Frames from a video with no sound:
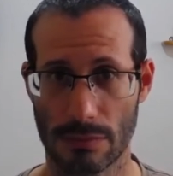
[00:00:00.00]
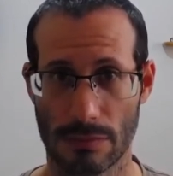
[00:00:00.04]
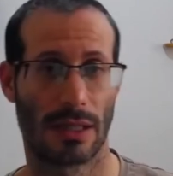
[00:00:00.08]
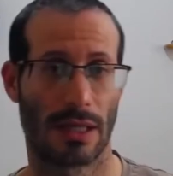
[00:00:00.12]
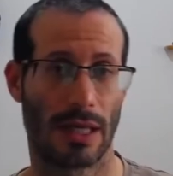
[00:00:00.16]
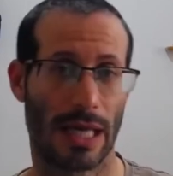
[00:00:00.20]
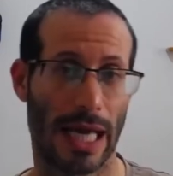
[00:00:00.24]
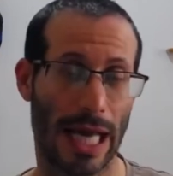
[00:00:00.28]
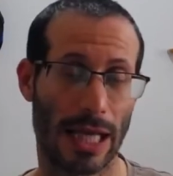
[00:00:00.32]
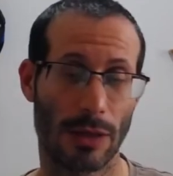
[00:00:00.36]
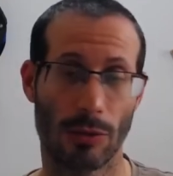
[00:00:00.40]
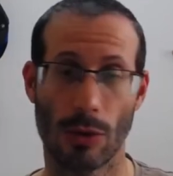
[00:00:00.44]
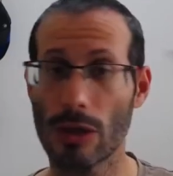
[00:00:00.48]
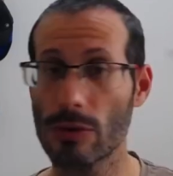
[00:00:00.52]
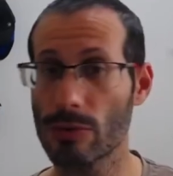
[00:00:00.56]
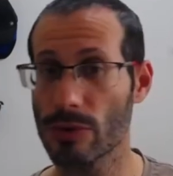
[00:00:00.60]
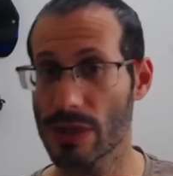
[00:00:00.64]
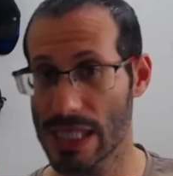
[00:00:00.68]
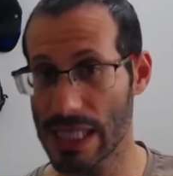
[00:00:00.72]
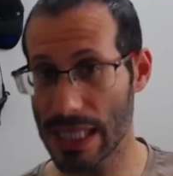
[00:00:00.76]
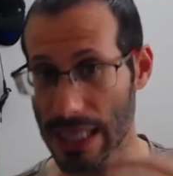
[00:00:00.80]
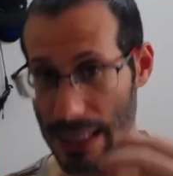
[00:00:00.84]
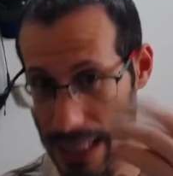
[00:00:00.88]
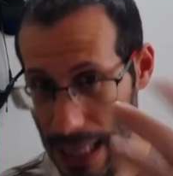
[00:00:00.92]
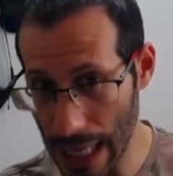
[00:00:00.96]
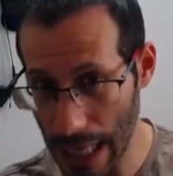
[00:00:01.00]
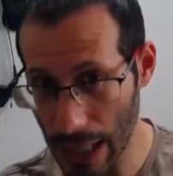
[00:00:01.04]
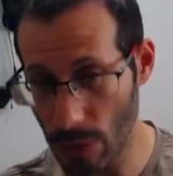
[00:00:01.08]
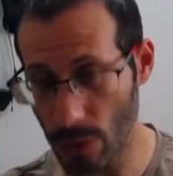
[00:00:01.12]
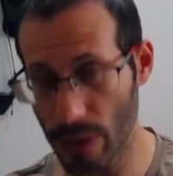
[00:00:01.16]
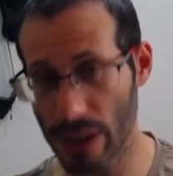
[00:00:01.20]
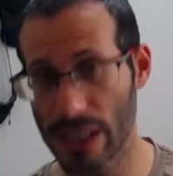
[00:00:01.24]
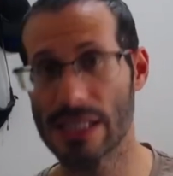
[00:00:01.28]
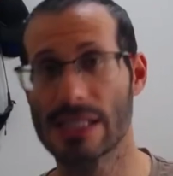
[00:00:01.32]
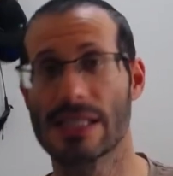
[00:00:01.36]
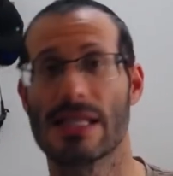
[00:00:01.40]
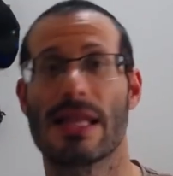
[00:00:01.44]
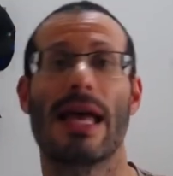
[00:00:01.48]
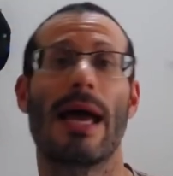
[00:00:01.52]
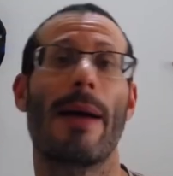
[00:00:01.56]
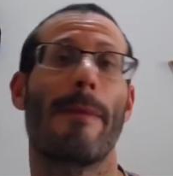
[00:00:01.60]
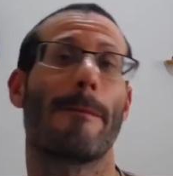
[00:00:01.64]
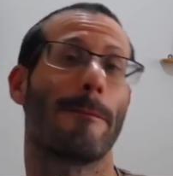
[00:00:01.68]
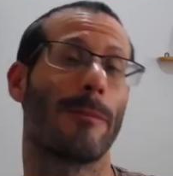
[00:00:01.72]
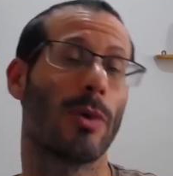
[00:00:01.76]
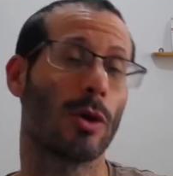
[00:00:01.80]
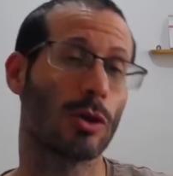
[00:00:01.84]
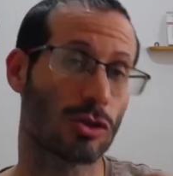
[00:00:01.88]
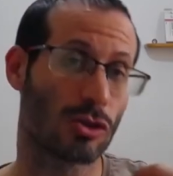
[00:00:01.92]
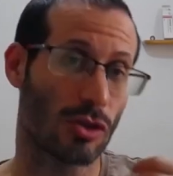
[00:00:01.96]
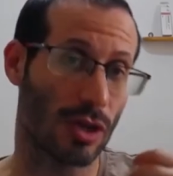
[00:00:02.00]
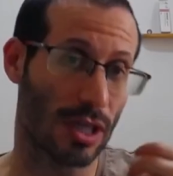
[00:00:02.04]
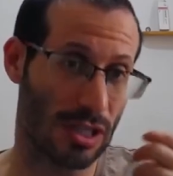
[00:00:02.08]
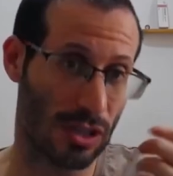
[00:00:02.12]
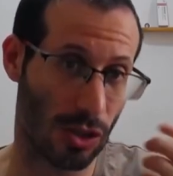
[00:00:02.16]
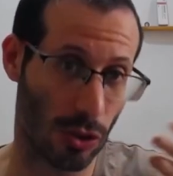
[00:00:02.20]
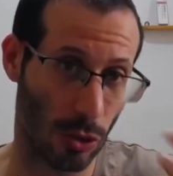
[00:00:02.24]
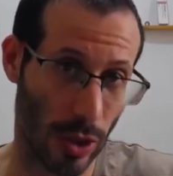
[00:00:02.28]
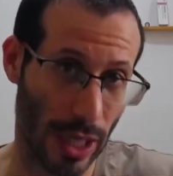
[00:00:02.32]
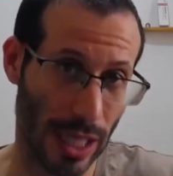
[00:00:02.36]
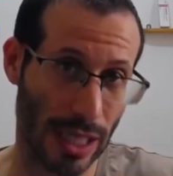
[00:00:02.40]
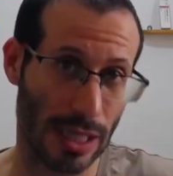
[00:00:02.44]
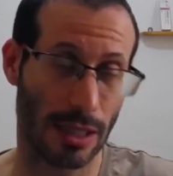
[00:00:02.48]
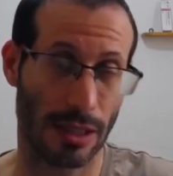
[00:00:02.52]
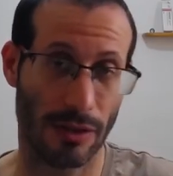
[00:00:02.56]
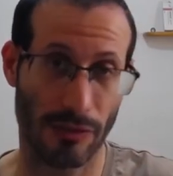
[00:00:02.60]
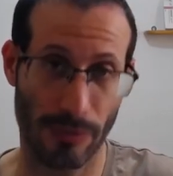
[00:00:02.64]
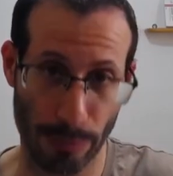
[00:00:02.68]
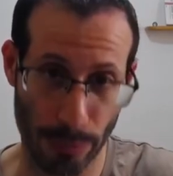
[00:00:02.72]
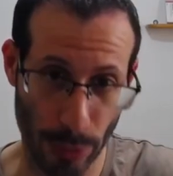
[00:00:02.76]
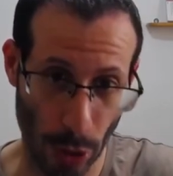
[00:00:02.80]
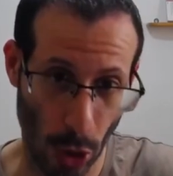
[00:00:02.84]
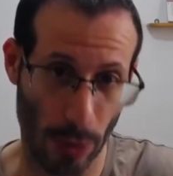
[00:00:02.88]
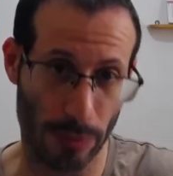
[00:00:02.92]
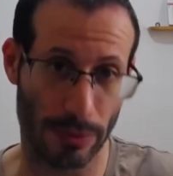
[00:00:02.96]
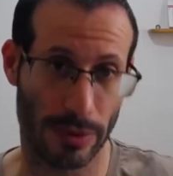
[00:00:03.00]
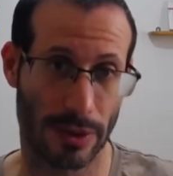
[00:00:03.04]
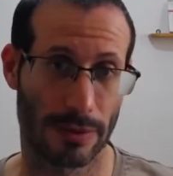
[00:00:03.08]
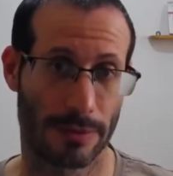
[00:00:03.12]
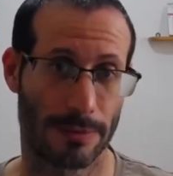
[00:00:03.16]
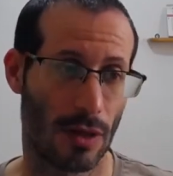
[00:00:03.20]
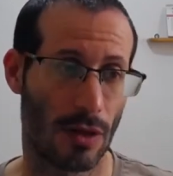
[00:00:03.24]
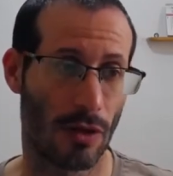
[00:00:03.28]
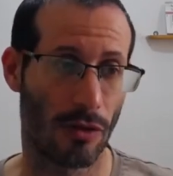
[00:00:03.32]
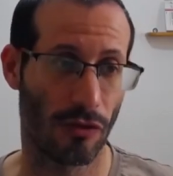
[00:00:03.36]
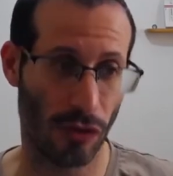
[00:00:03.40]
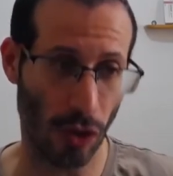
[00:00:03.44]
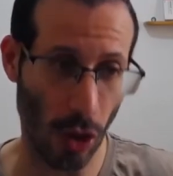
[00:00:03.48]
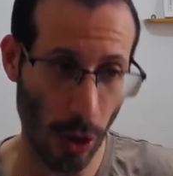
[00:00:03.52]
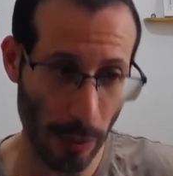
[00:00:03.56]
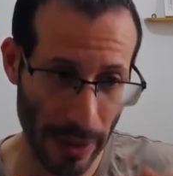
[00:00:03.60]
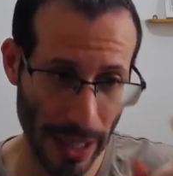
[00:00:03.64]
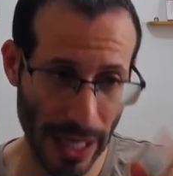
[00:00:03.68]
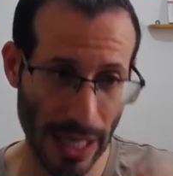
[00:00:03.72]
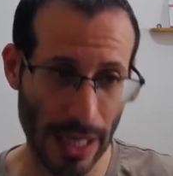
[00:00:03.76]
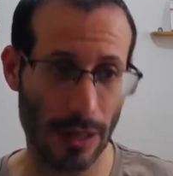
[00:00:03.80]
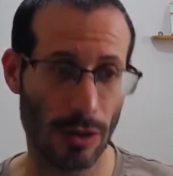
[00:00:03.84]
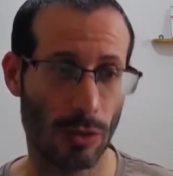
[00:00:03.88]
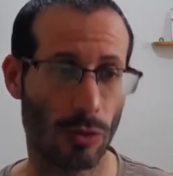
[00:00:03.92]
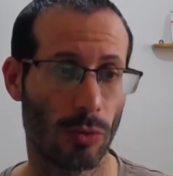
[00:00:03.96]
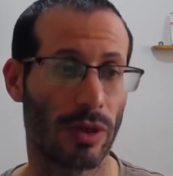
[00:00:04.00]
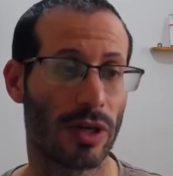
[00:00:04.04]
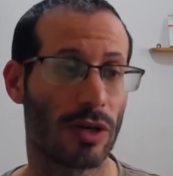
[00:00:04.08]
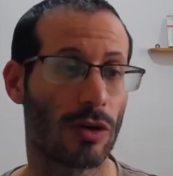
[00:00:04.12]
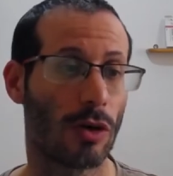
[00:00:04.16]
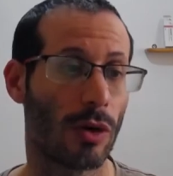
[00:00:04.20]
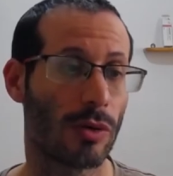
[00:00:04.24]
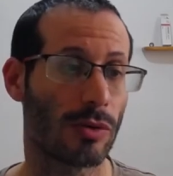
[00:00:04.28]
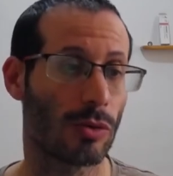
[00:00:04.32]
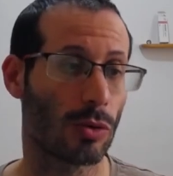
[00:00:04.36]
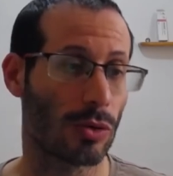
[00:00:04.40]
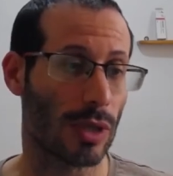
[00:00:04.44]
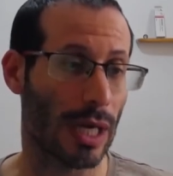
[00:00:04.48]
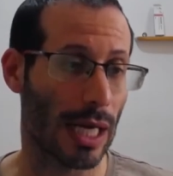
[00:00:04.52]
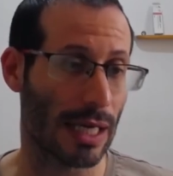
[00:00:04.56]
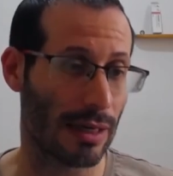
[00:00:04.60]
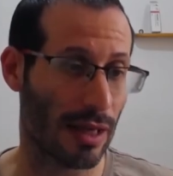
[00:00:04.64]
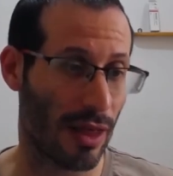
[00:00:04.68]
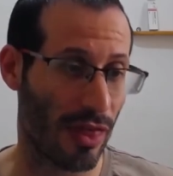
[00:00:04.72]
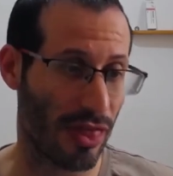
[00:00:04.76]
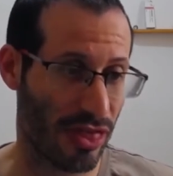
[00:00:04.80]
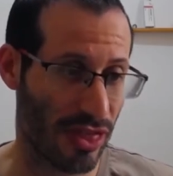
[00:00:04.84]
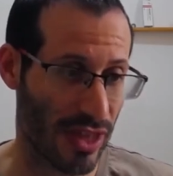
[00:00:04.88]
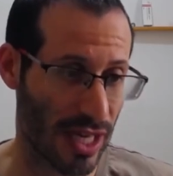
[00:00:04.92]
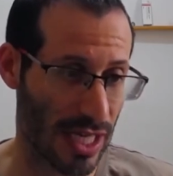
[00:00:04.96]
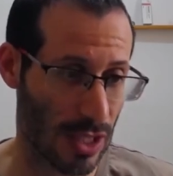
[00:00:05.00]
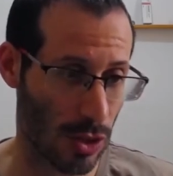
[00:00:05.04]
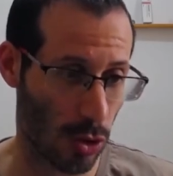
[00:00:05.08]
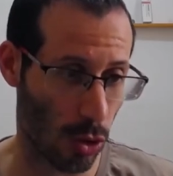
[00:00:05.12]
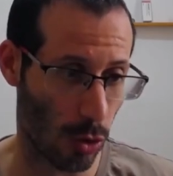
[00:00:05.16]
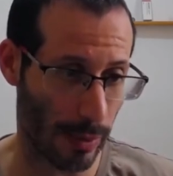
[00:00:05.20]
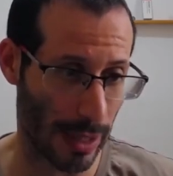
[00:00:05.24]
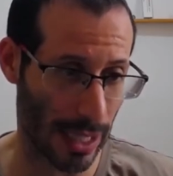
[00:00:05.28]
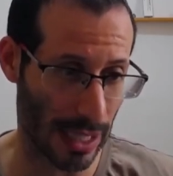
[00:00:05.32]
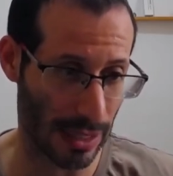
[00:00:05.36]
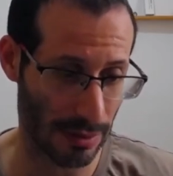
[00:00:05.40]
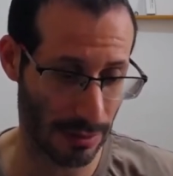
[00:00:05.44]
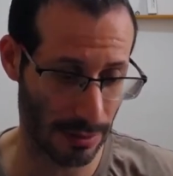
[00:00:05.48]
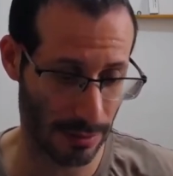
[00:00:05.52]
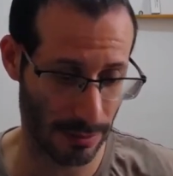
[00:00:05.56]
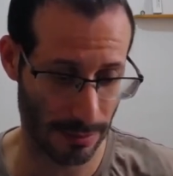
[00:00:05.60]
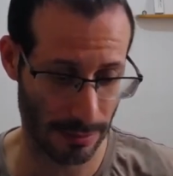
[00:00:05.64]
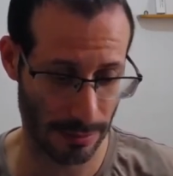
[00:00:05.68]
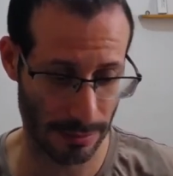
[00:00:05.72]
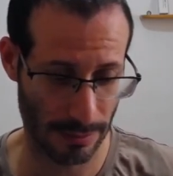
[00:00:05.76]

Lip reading: And what we see now is the PostgreSQL prompt. From here, we're going to run this command,